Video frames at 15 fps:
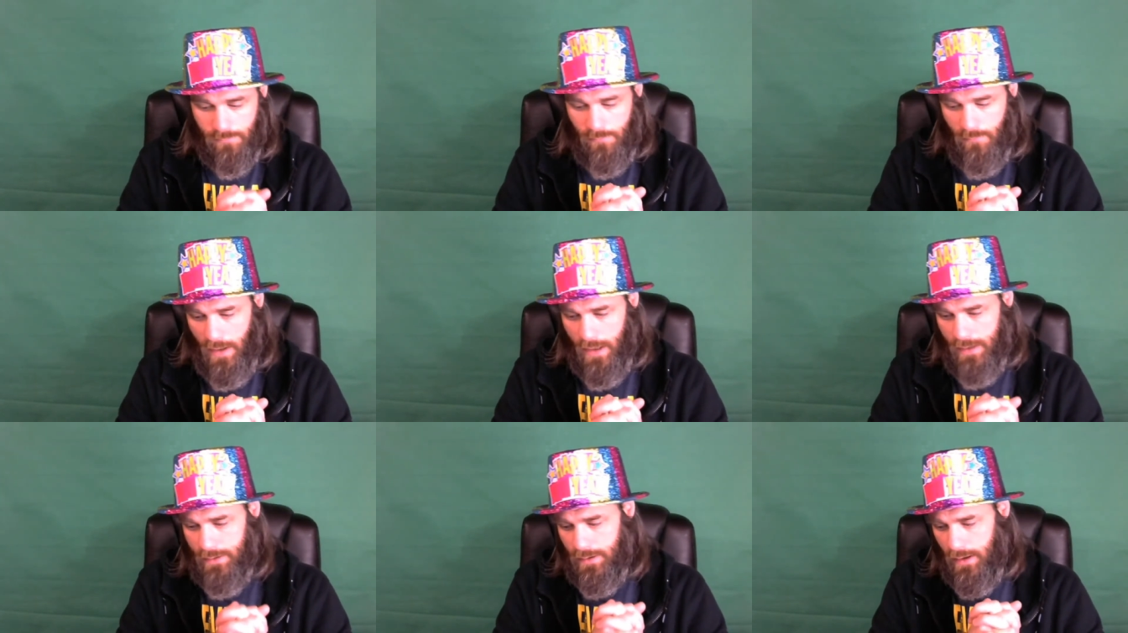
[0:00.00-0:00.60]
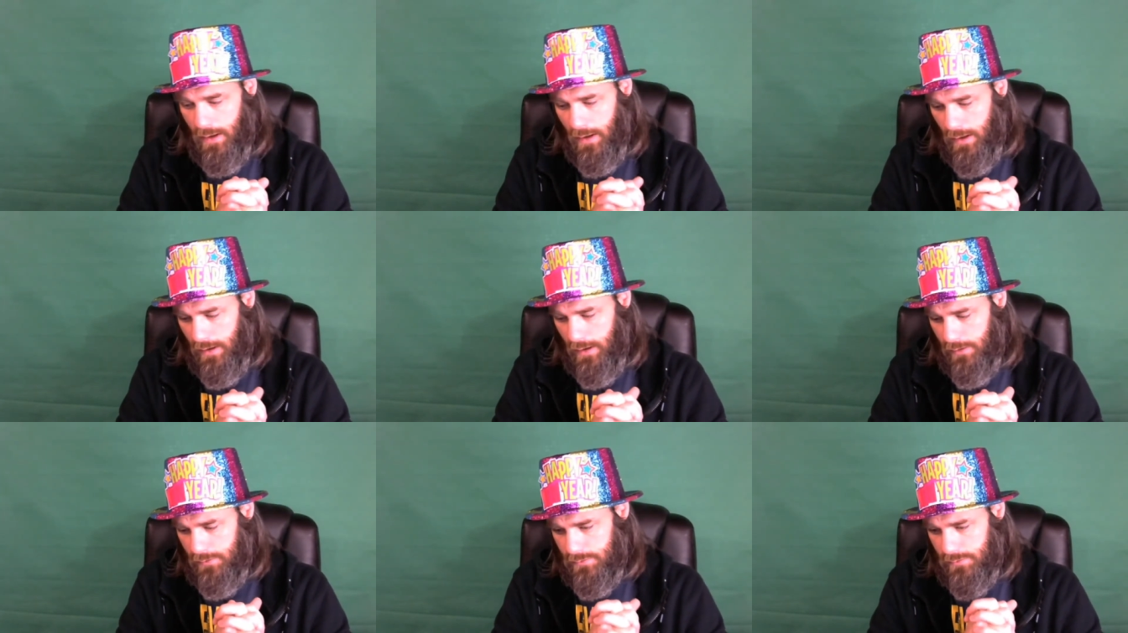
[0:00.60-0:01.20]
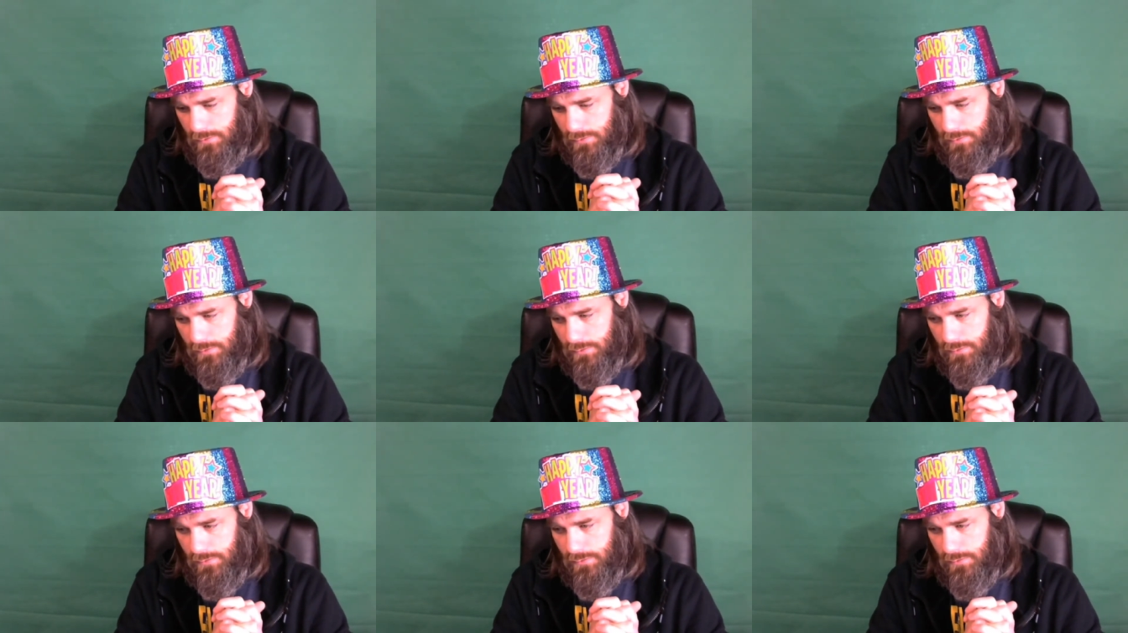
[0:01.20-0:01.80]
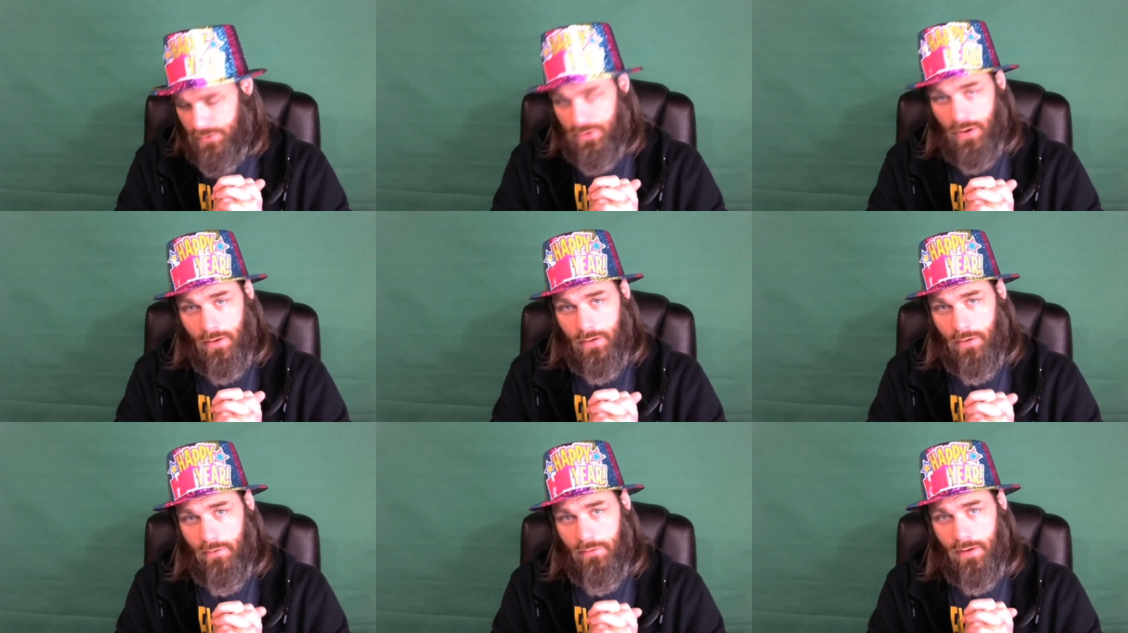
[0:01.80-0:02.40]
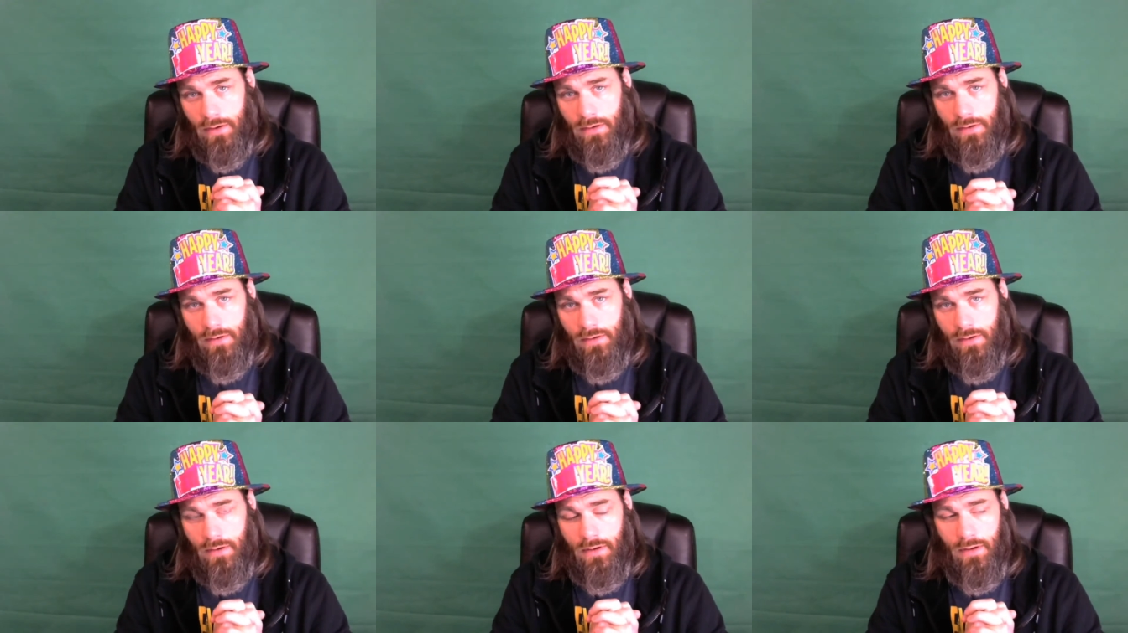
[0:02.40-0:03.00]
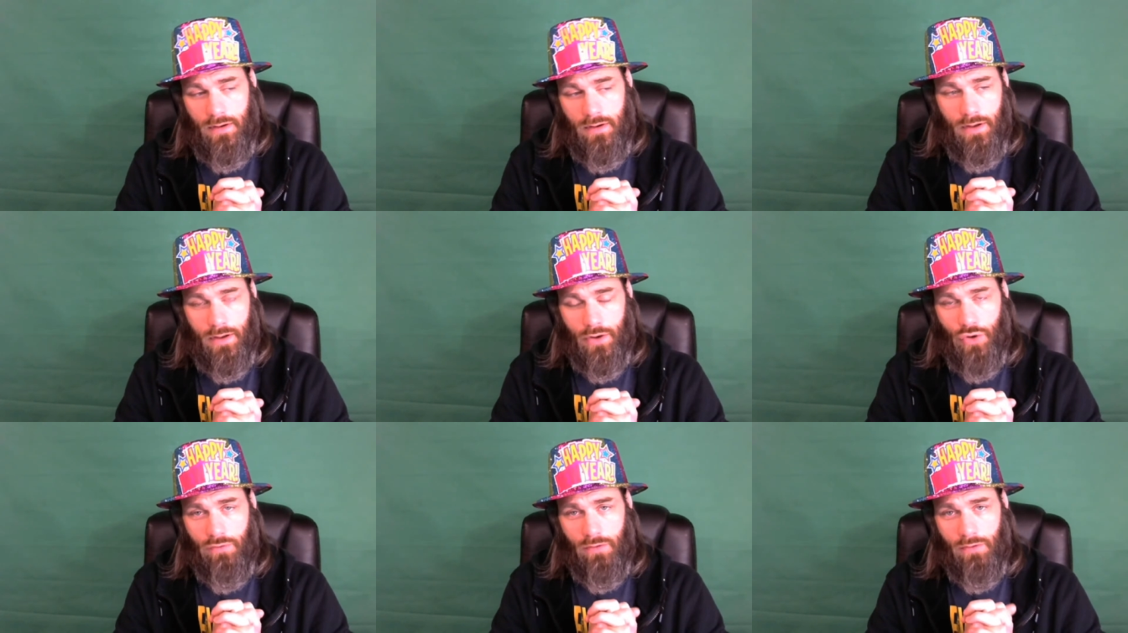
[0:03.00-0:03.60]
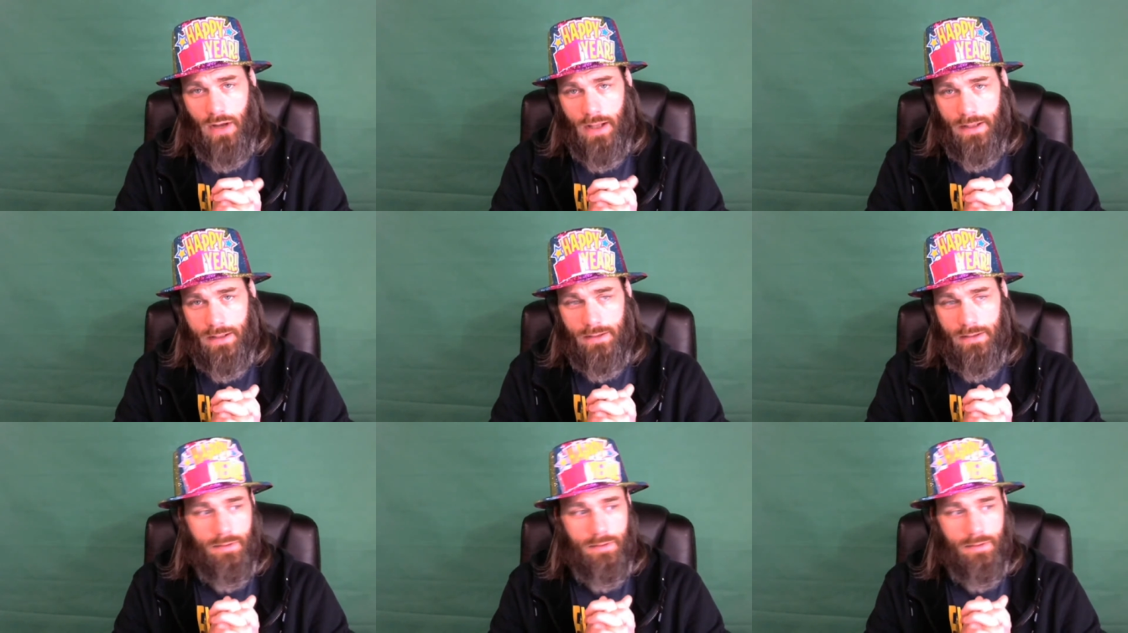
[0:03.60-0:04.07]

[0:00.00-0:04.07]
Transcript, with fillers: and uh, start over and override it.